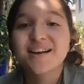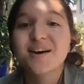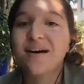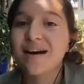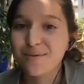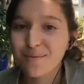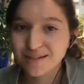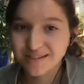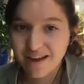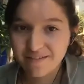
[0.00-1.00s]
go ahead and
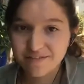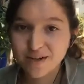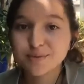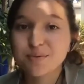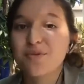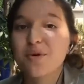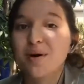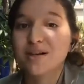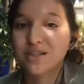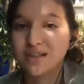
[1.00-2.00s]
watch that first before
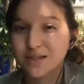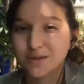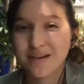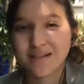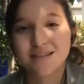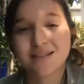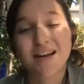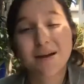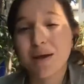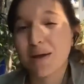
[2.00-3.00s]
watching this one, because it's
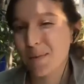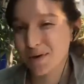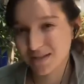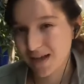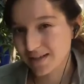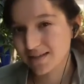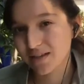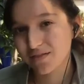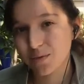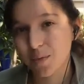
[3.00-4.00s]
going to make more sense
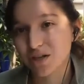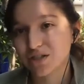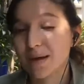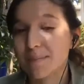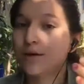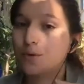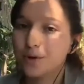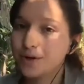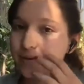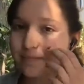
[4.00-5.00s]
if you watch them in order.